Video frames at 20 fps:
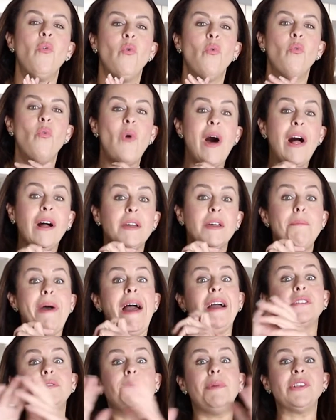Welcome
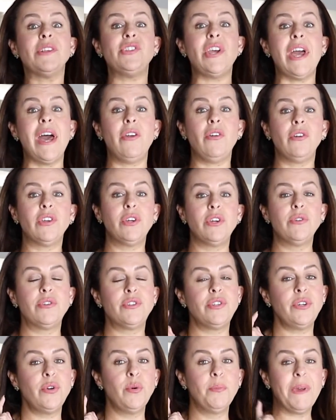back to my channel,
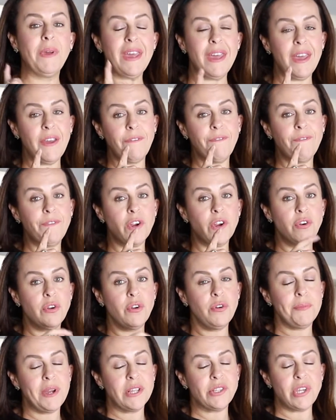YouTube. If you're new
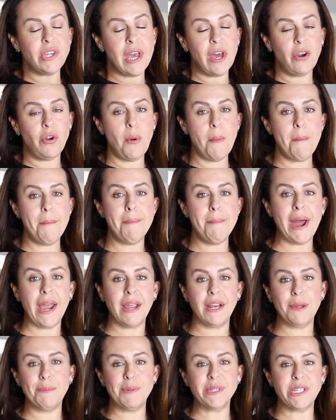to my channel, my
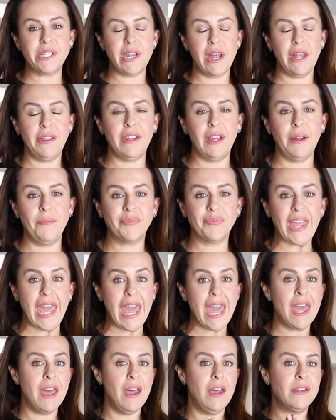name is Nanda,
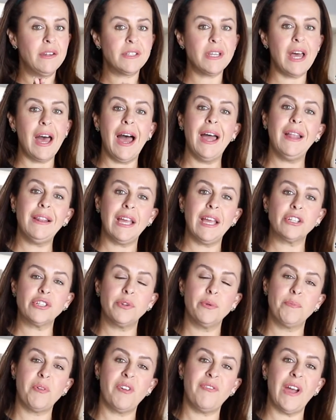and I like
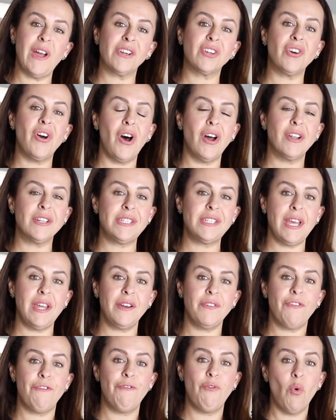to provide
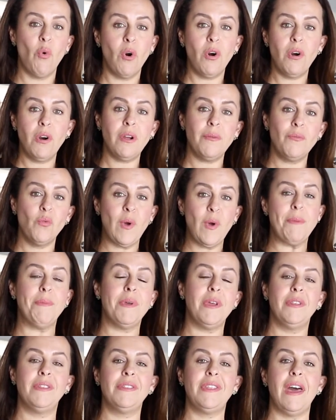content for
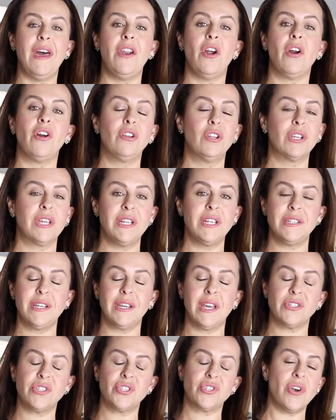women that are looking to
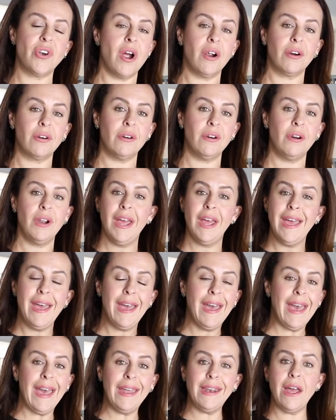get stronger
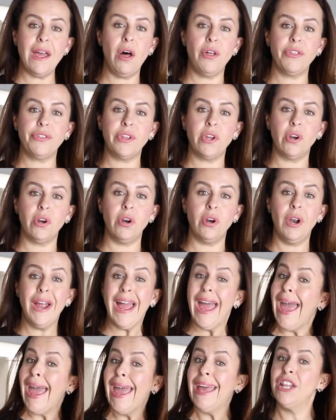and
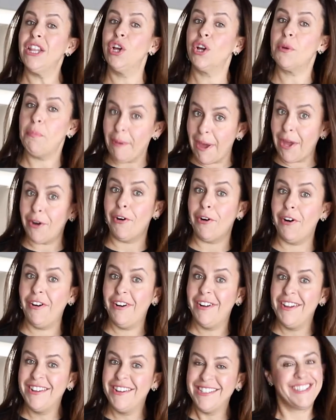healthier and look better
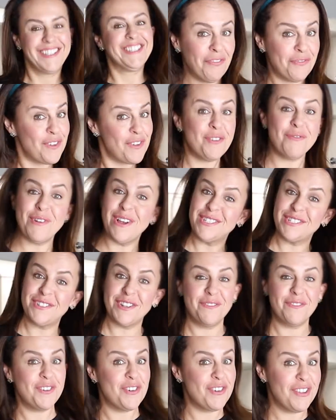for the rest
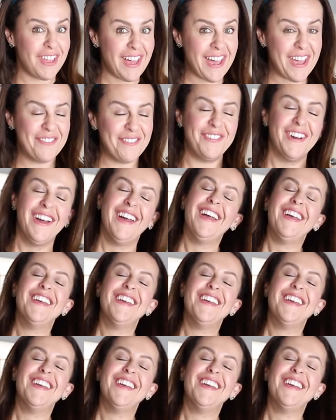of your life.